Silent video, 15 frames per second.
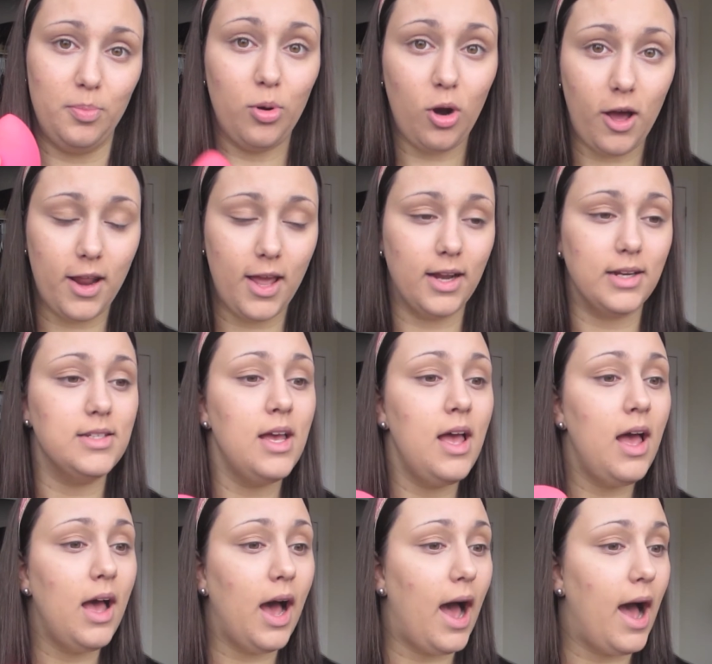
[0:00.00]
product.
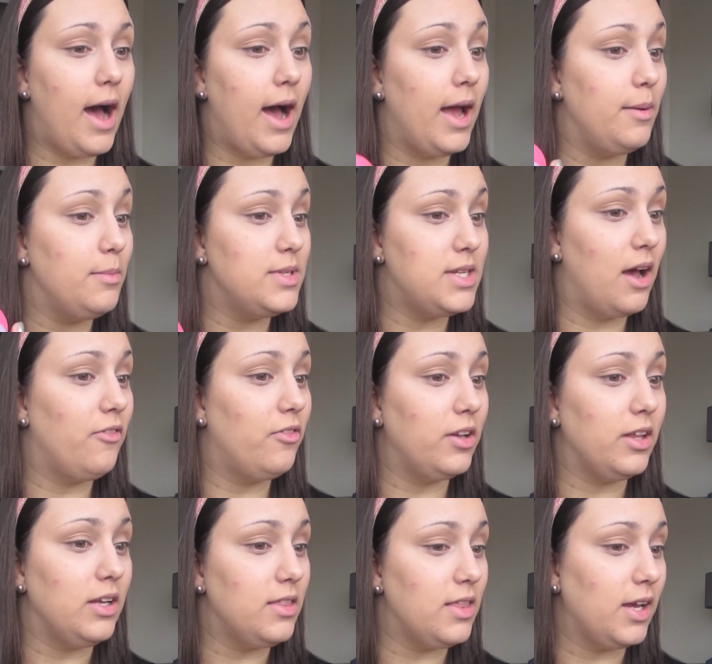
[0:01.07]
I'm
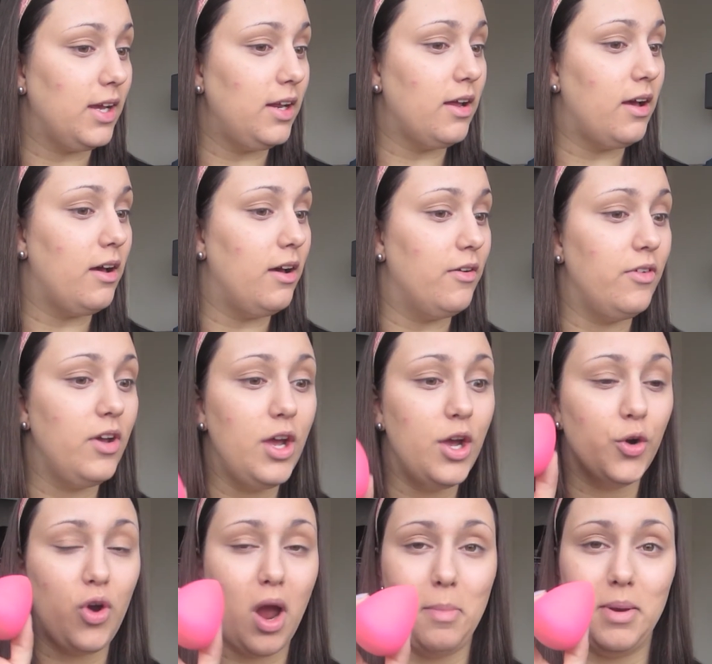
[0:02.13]
definitely thinking of
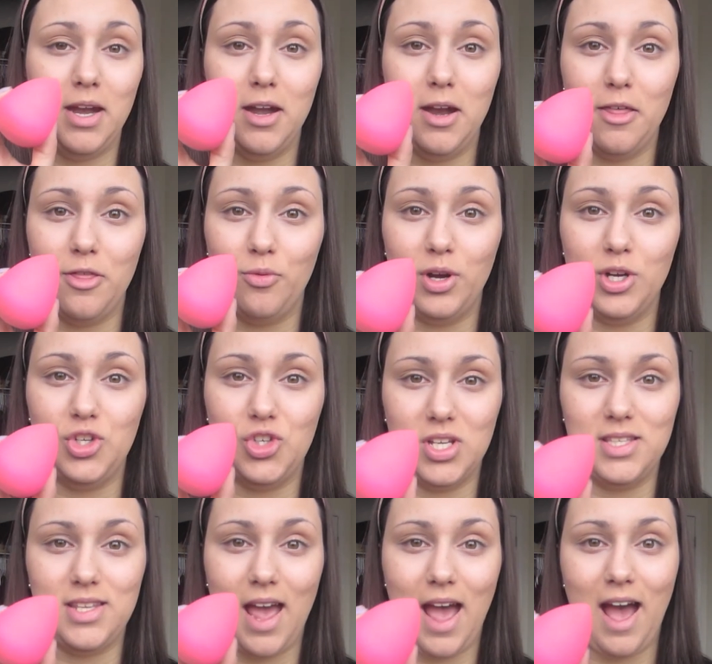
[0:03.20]
grabbing another one
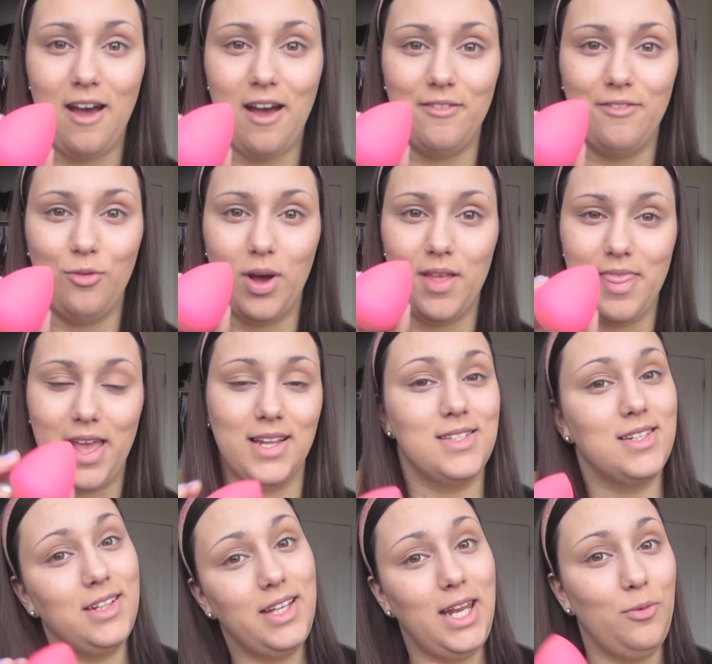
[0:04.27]
just to have one that's
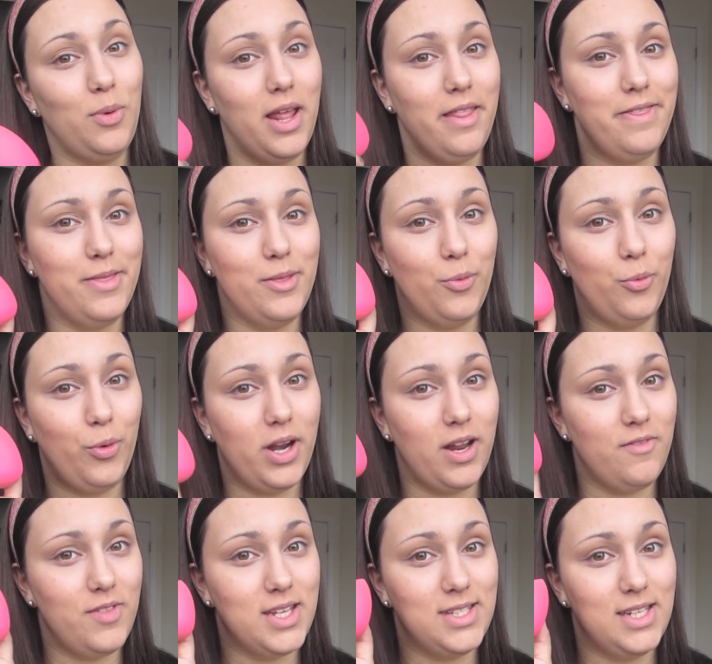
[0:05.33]
clean when one
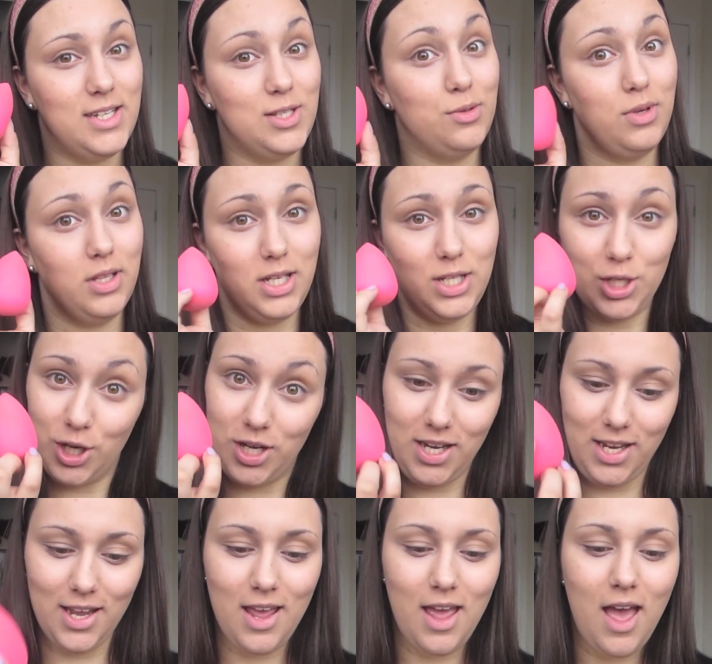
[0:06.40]
of this is really
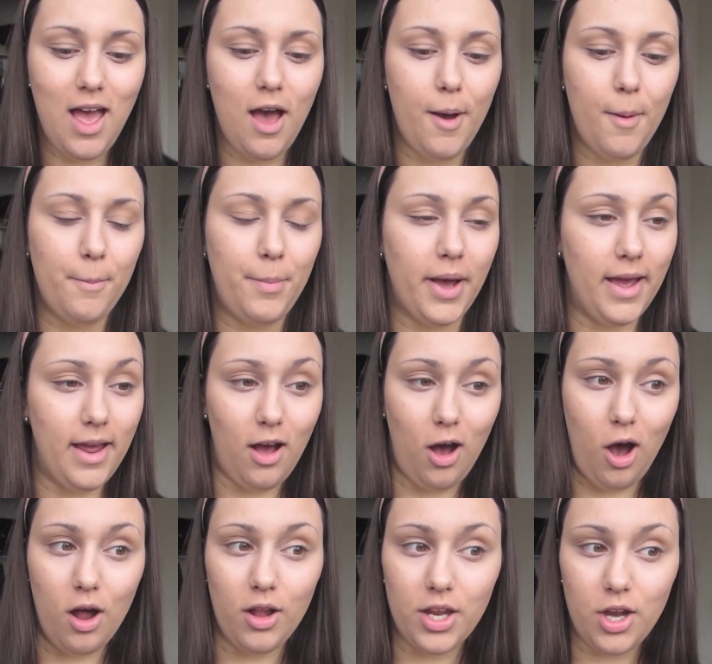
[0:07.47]
dirty. But
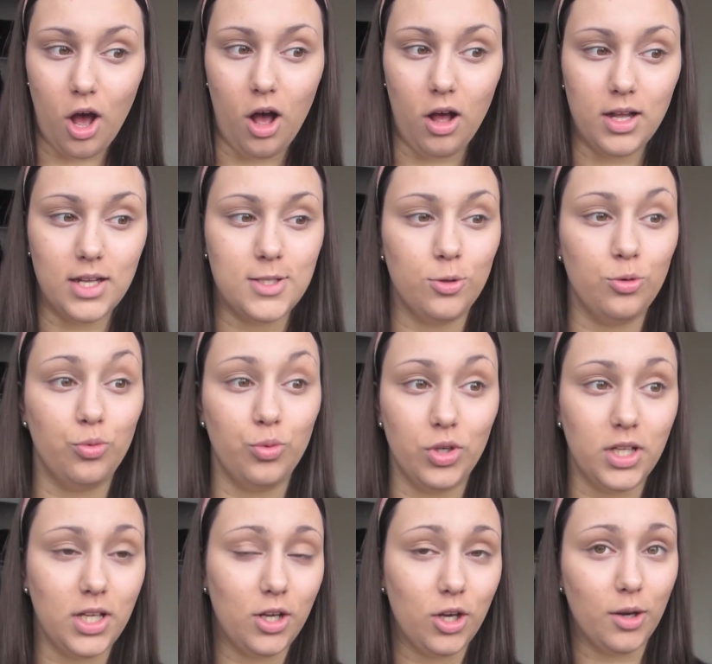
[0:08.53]
all in all, it's a
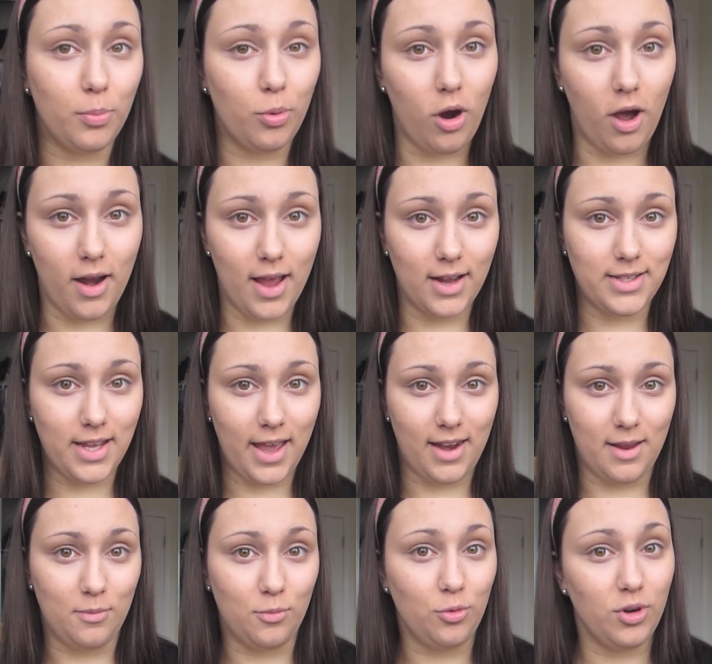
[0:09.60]
really good product, and
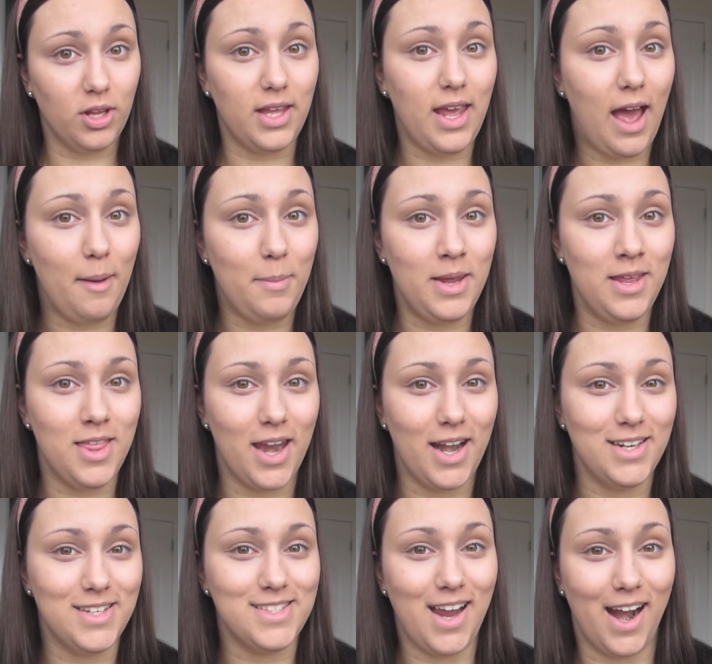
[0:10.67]
I'm really happy that I
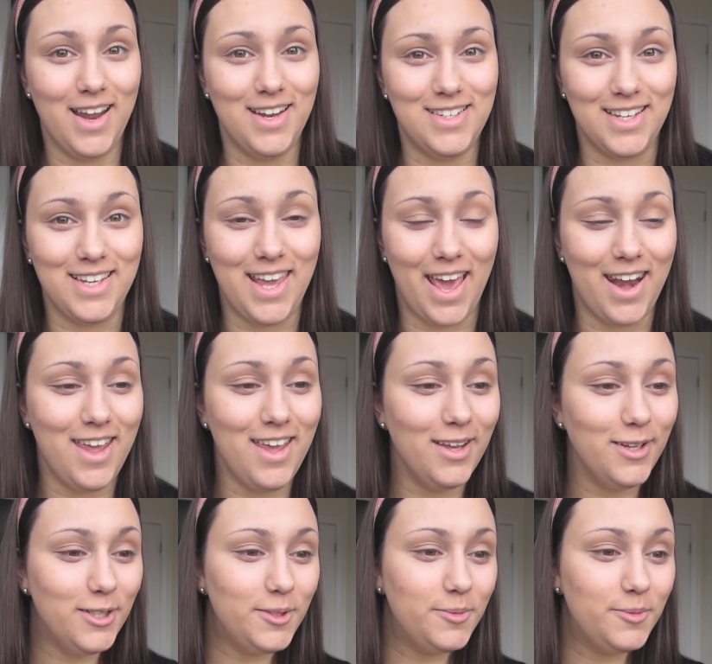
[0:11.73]
decided to get it.